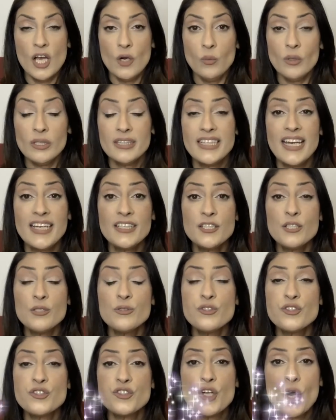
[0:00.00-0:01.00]
Well, thank you
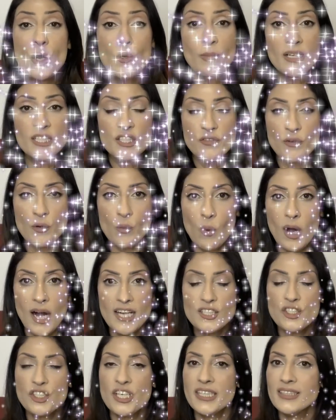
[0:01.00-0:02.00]
so much for
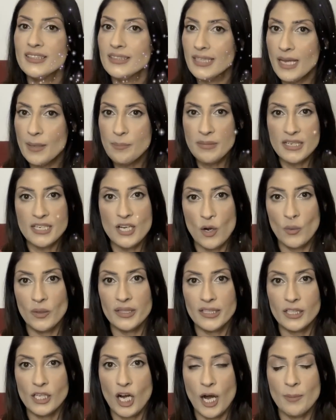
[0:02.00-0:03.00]
watching. Let me know in
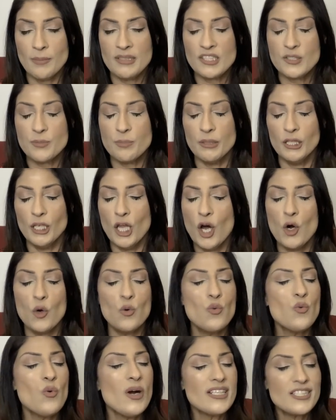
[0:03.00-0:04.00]
the comments below,
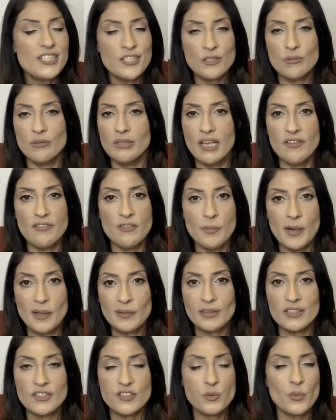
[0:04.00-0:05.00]
what do you love
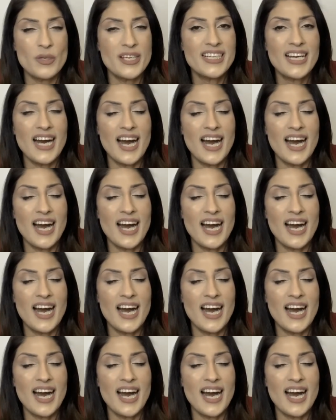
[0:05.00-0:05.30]
about this week?